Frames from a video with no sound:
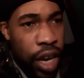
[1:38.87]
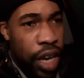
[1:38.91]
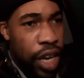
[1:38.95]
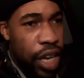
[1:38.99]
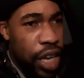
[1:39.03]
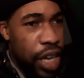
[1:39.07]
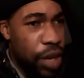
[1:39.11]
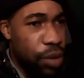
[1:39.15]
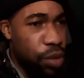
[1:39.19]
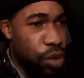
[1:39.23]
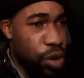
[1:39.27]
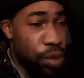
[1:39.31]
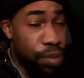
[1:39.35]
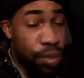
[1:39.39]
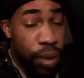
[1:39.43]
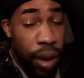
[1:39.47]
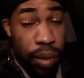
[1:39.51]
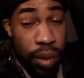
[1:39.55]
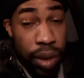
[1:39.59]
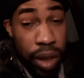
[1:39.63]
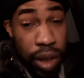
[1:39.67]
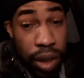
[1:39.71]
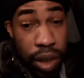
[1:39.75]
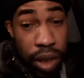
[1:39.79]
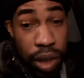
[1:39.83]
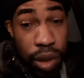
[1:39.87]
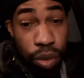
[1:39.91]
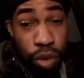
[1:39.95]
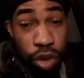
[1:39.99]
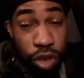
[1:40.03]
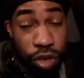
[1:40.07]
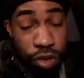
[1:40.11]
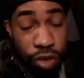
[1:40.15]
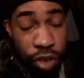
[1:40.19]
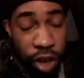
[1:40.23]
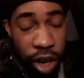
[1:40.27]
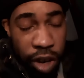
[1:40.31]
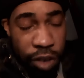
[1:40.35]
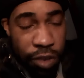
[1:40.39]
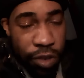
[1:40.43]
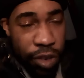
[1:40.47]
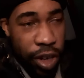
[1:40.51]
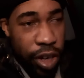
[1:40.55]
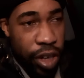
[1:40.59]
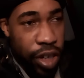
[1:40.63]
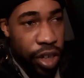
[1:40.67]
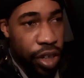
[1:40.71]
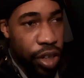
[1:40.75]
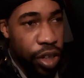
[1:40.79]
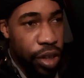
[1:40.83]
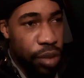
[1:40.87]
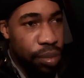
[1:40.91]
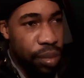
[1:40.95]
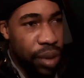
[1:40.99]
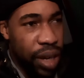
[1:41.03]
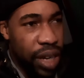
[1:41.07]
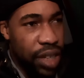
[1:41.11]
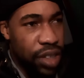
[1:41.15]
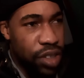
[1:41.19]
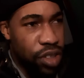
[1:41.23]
He was probably, he was very, very good, man.